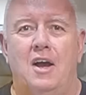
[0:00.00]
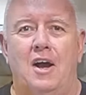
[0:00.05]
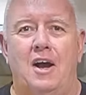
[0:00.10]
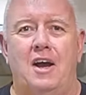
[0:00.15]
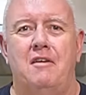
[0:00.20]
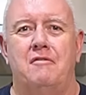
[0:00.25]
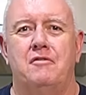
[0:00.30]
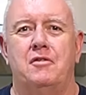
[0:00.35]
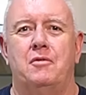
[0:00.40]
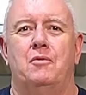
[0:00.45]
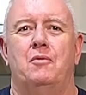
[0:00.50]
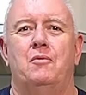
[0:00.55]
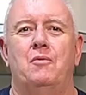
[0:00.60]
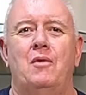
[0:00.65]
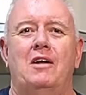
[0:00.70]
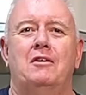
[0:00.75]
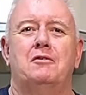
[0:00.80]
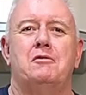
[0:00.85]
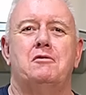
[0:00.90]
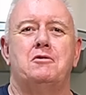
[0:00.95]
Hi everyone,
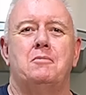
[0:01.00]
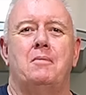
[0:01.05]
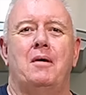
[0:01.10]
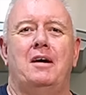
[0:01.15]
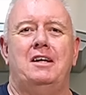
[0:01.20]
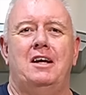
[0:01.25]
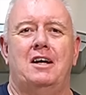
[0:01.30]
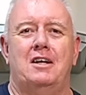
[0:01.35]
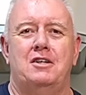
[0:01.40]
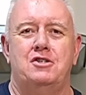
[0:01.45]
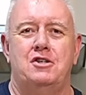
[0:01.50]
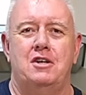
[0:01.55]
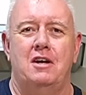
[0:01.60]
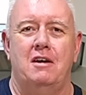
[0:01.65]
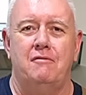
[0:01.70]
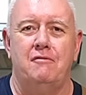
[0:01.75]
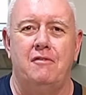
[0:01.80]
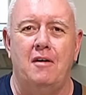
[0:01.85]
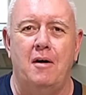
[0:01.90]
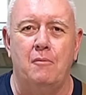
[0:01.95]
welcome to Backyard
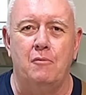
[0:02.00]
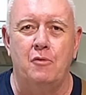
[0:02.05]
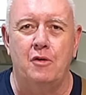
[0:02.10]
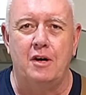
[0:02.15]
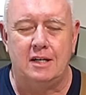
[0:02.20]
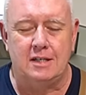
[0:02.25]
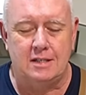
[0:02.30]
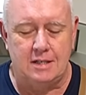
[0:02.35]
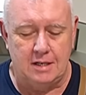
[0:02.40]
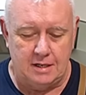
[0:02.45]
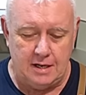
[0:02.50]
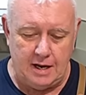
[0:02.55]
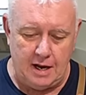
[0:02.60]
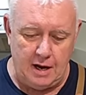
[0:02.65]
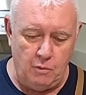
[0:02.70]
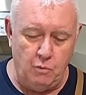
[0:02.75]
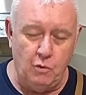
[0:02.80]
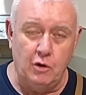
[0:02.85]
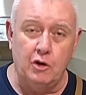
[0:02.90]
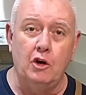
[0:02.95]
Chef. I'm Rick.
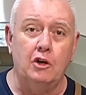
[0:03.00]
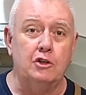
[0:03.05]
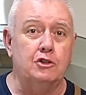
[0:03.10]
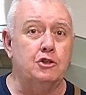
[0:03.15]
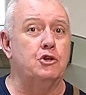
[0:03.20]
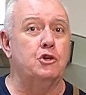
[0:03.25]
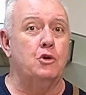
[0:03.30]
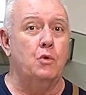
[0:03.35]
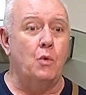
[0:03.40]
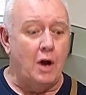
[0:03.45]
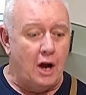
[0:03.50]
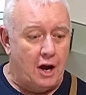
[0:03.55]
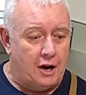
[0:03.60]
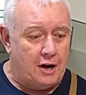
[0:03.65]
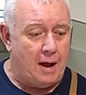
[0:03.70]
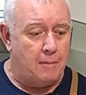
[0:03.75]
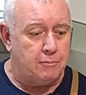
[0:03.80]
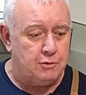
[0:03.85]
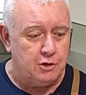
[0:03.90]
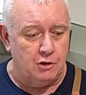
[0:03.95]
Today we're going to do
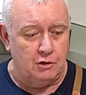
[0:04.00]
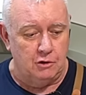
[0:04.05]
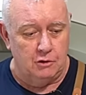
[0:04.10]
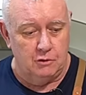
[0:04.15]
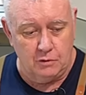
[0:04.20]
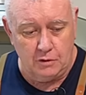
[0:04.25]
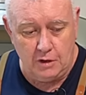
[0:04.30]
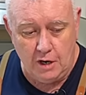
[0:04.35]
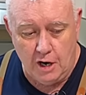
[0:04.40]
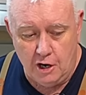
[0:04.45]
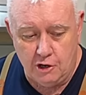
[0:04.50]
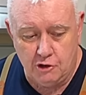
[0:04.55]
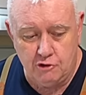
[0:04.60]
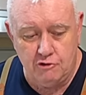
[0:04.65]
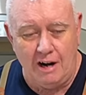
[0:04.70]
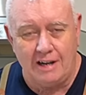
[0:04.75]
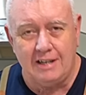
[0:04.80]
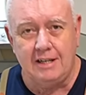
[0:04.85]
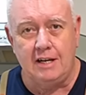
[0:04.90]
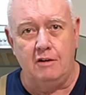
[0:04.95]
an absolute
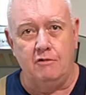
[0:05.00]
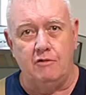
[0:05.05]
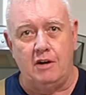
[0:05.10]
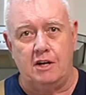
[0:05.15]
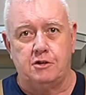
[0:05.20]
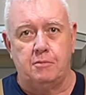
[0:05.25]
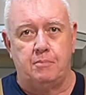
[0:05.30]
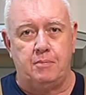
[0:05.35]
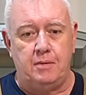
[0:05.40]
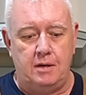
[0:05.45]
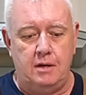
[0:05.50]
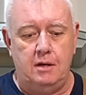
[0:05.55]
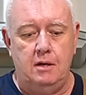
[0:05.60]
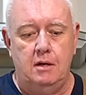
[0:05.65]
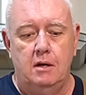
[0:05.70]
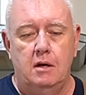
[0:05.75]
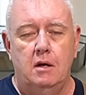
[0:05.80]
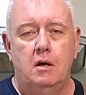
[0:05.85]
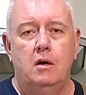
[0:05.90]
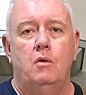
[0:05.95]
cracking recipe.
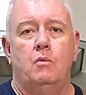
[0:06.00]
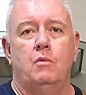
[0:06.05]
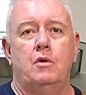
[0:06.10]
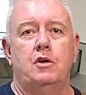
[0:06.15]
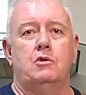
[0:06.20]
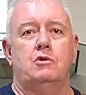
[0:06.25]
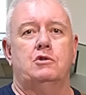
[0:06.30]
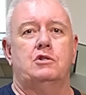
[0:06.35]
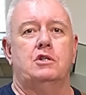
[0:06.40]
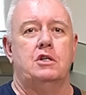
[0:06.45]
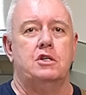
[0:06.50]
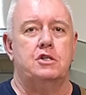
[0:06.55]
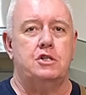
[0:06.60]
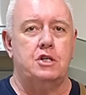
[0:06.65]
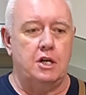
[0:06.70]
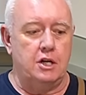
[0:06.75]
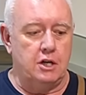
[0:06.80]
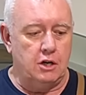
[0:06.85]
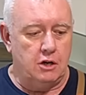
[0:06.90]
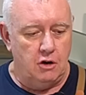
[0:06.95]
We're using a
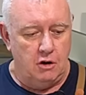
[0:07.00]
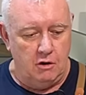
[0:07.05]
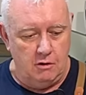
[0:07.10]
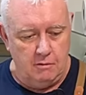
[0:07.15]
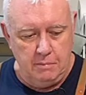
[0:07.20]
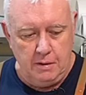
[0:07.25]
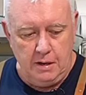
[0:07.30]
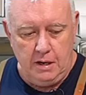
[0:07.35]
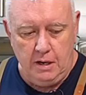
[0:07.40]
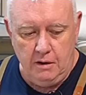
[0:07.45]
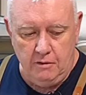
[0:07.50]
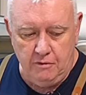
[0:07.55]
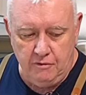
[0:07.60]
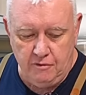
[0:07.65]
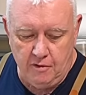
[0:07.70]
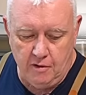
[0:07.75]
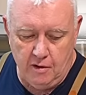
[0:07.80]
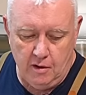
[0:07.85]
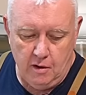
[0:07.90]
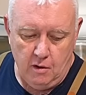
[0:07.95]
tin of corned
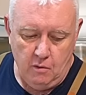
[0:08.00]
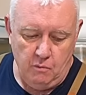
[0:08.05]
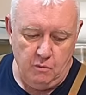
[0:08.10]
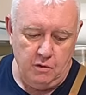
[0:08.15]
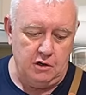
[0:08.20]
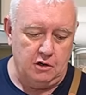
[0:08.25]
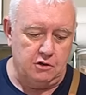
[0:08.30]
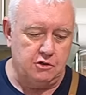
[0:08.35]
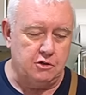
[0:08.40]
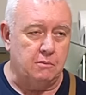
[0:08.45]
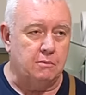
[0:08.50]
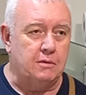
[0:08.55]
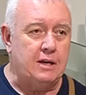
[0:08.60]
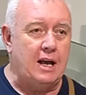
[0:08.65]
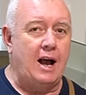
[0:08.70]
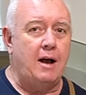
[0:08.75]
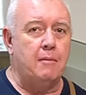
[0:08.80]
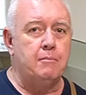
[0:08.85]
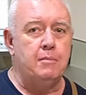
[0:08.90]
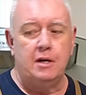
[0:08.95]
beef, we've got some
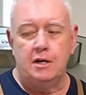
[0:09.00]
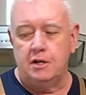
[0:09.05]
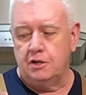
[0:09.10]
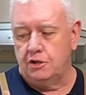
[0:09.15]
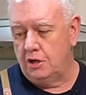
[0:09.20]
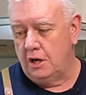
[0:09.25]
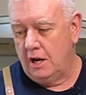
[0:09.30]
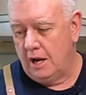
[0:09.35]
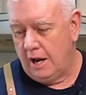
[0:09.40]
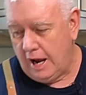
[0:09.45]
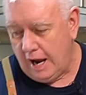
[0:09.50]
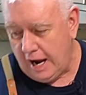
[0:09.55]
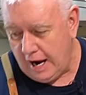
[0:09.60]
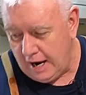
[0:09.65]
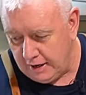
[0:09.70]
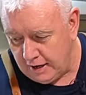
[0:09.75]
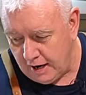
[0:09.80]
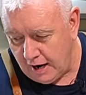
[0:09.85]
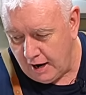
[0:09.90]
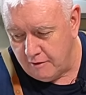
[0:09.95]
cabbage,
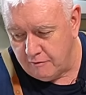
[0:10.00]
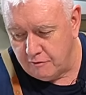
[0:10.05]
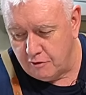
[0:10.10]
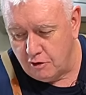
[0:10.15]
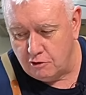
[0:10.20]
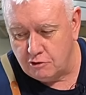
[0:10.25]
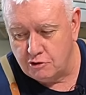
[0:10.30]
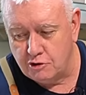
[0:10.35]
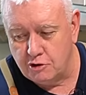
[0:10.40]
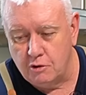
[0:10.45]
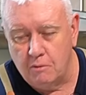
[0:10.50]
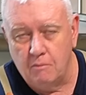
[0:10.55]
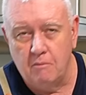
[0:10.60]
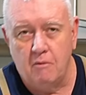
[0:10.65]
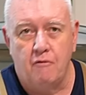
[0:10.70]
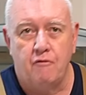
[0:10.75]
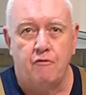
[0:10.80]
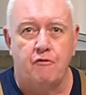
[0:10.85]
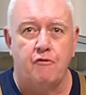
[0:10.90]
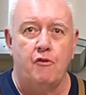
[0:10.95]
and I've got some
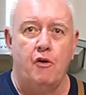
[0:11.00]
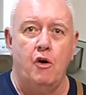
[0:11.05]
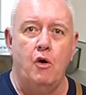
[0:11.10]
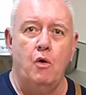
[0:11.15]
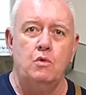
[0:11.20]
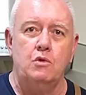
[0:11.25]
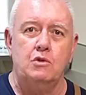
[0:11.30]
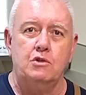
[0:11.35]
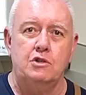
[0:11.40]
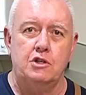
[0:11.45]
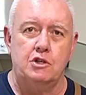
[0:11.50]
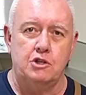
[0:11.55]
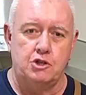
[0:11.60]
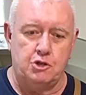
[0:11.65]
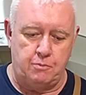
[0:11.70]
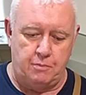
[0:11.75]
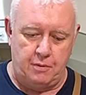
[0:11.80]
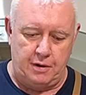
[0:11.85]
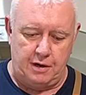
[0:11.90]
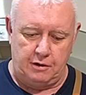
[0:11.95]
frozen
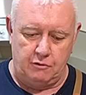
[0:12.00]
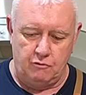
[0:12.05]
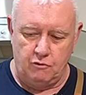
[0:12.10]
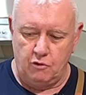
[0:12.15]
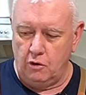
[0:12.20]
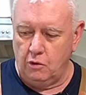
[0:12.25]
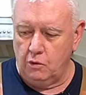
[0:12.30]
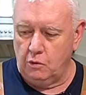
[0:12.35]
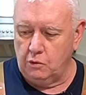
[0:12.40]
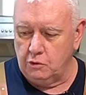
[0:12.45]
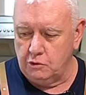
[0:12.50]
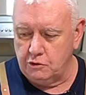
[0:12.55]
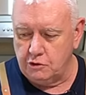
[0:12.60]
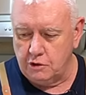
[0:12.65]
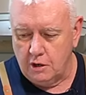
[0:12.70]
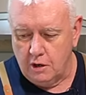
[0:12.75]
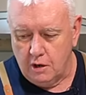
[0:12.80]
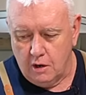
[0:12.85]
spring rolls.